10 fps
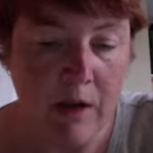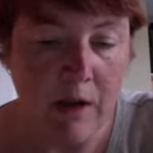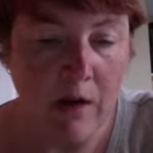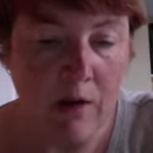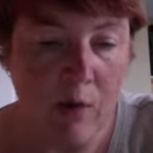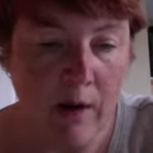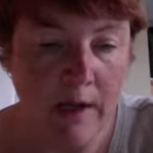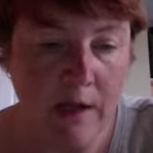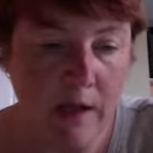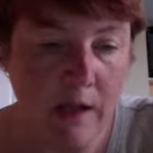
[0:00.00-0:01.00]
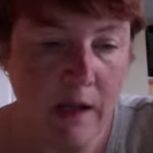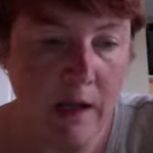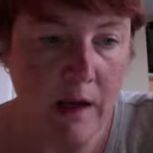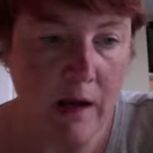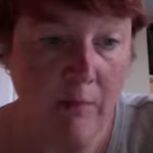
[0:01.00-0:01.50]
quite
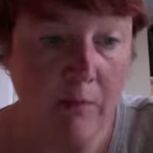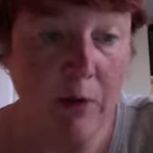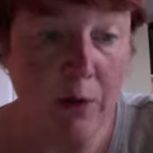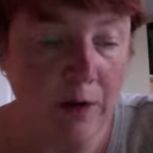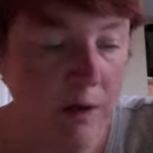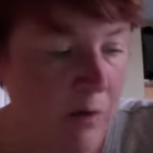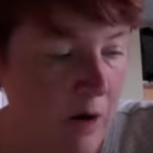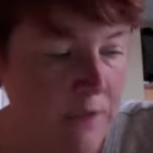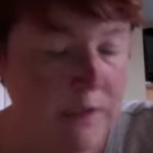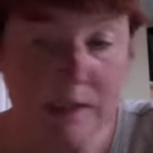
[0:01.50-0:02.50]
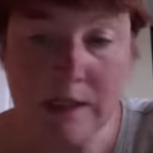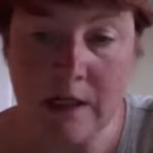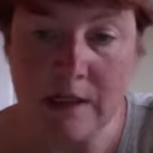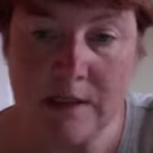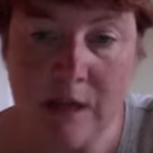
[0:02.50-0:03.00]
the learning process in
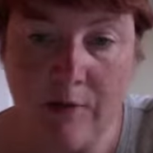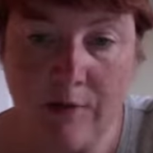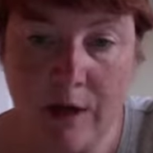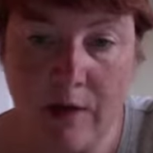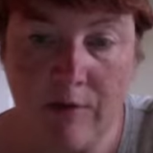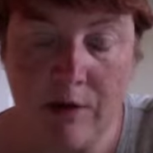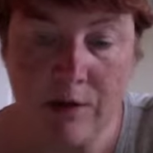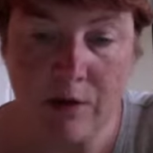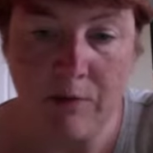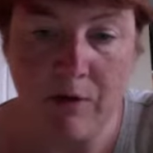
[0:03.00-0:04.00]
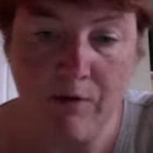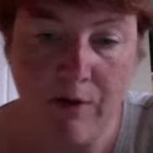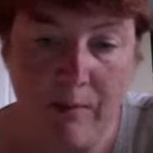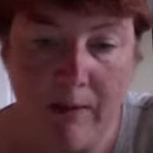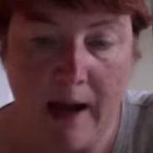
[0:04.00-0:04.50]
itself to give descriptive
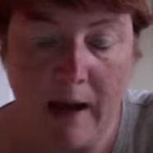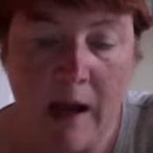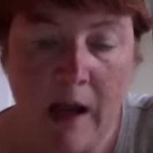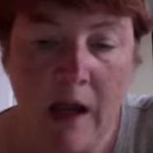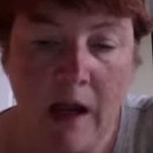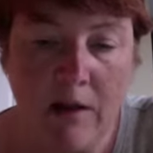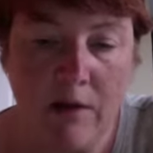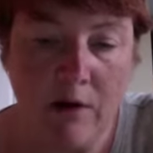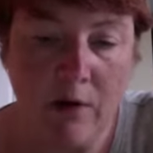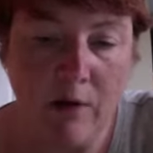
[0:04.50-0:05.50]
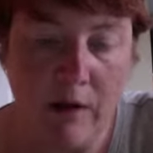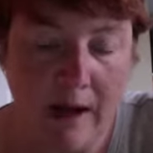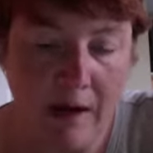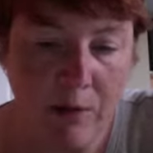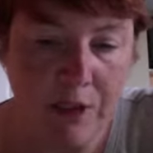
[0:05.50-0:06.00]
feedback and to know the
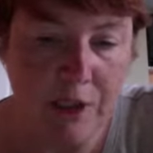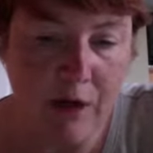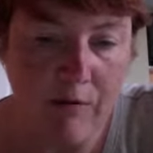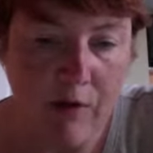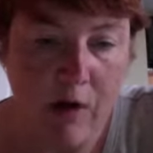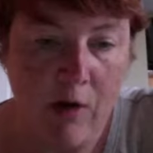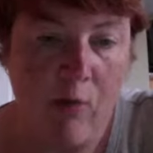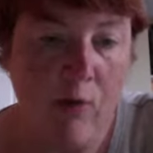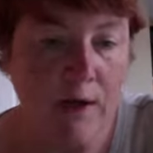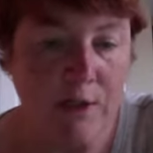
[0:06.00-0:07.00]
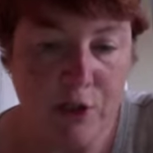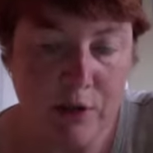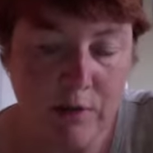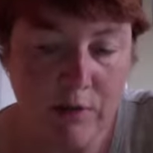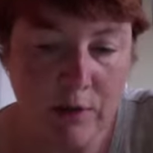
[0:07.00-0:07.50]
language of what is
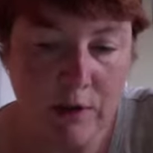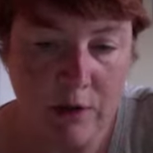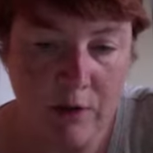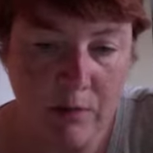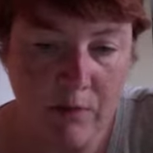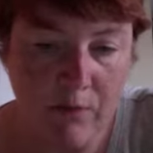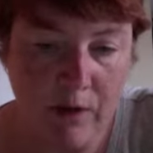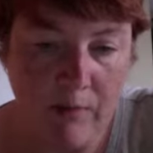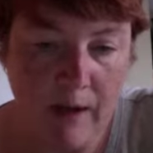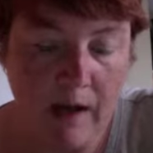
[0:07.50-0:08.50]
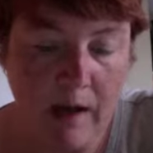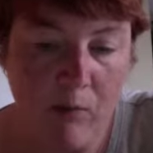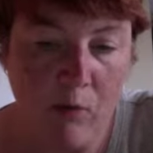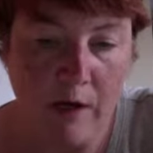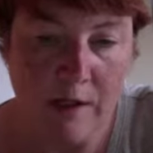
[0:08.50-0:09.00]
useful descriptive feedback and
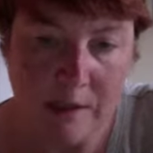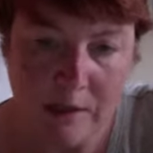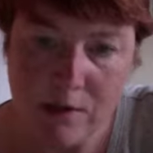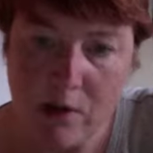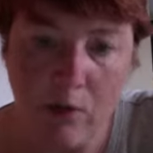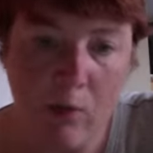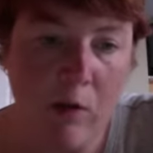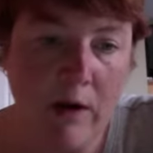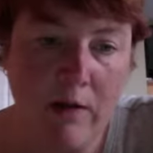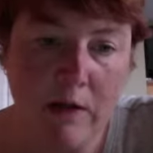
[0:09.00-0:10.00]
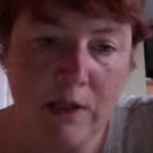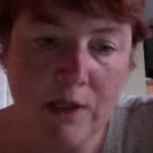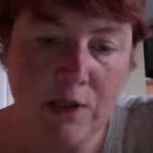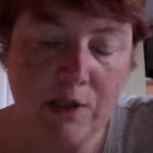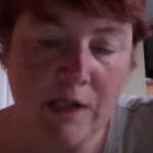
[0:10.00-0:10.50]
what isn't. So one of the
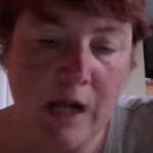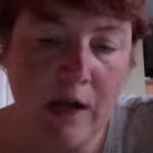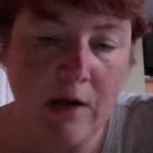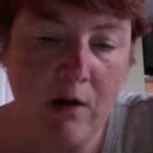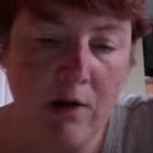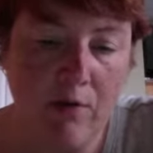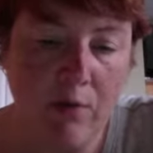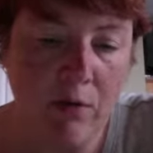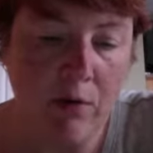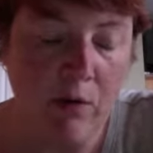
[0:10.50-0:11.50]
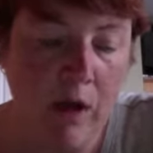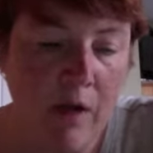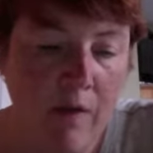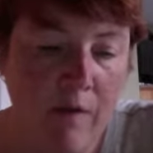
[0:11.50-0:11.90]
teachers had gone through the